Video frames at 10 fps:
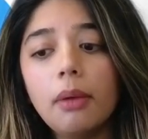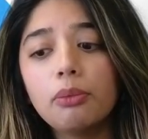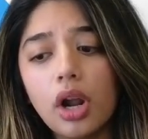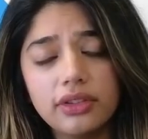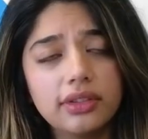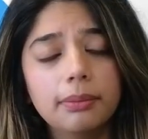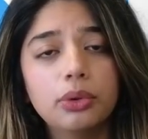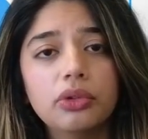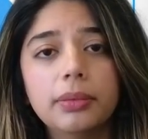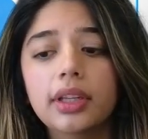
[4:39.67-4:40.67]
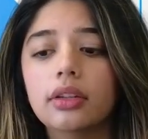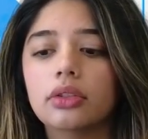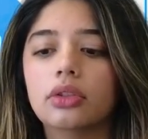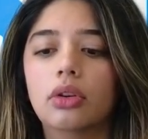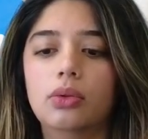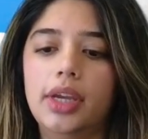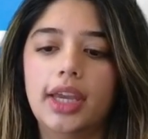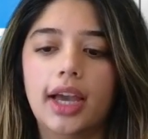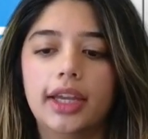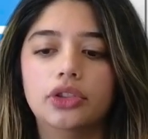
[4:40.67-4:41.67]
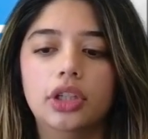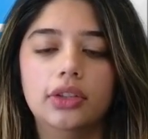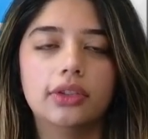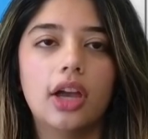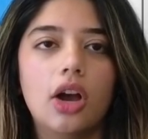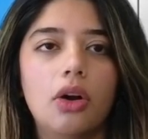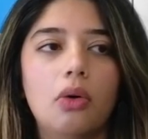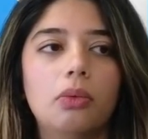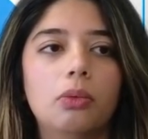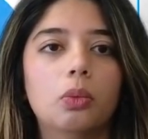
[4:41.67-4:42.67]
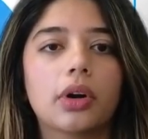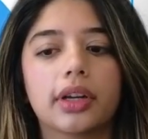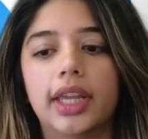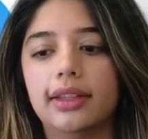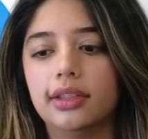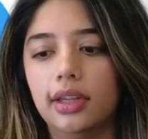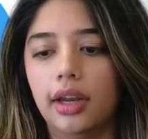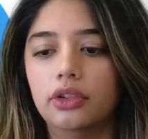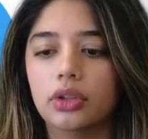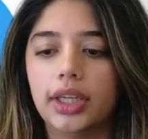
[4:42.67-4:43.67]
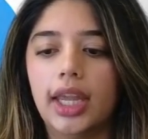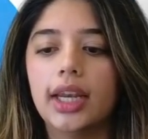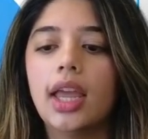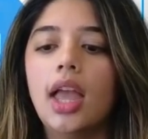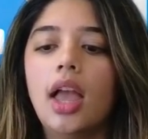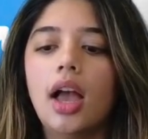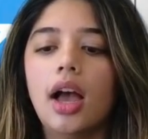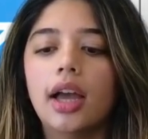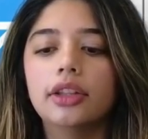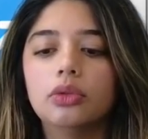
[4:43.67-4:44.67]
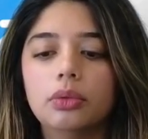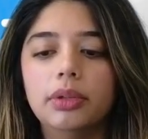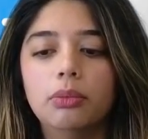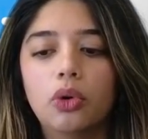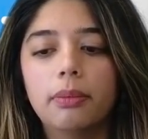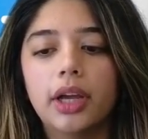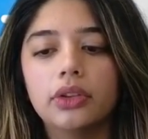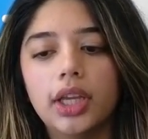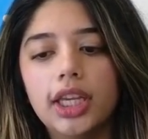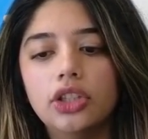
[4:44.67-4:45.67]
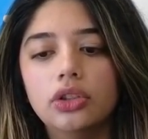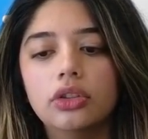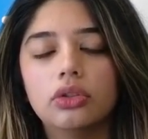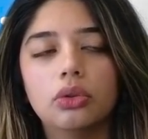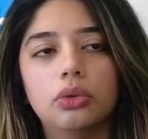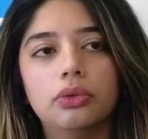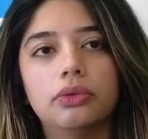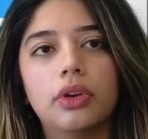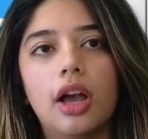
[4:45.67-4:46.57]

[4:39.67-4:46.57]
process improvement. So AI changes how work gets done. So again, this would be more about the agents of